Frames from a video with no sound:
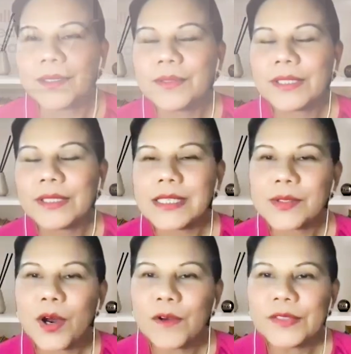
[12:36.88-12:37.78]
Okay, so
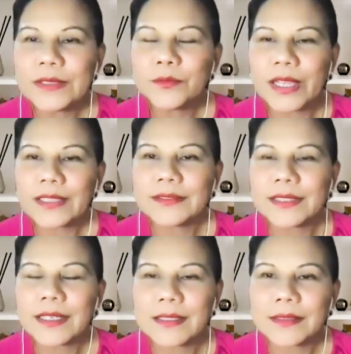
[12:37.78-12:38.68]
often when
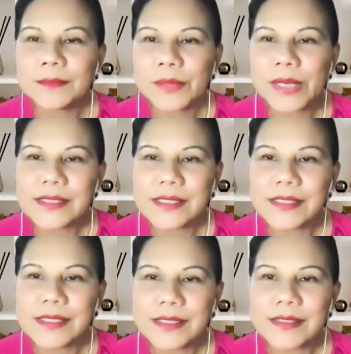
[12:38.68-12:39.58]
breast
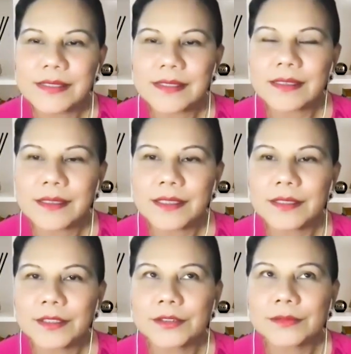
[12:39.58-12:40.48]
surgeons
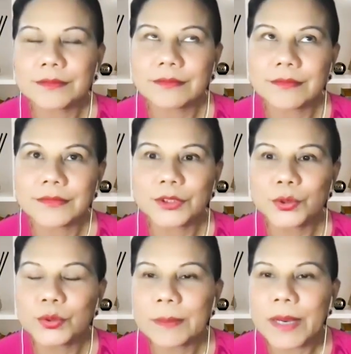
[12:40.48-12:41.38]

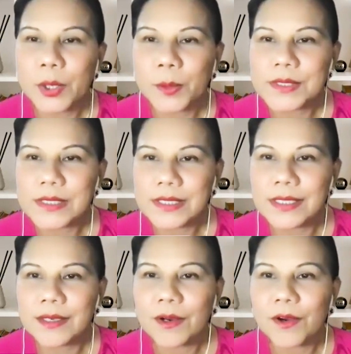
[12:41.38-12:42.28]
do the
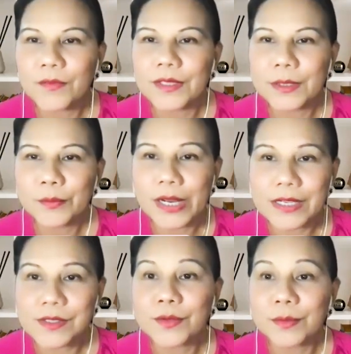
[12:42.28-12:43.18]
biopsy of the
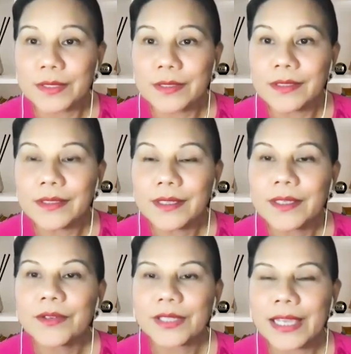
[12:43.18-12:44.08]
breast tumor,
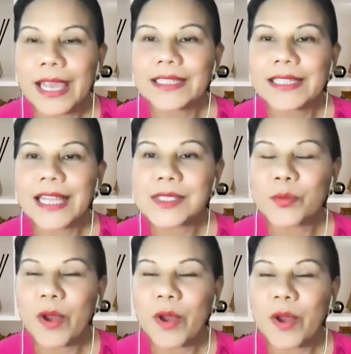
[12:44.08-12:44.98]
okay, and that's
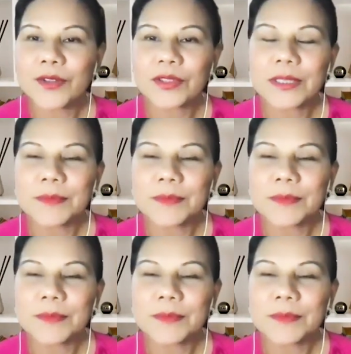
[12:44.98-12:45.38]
why Dr.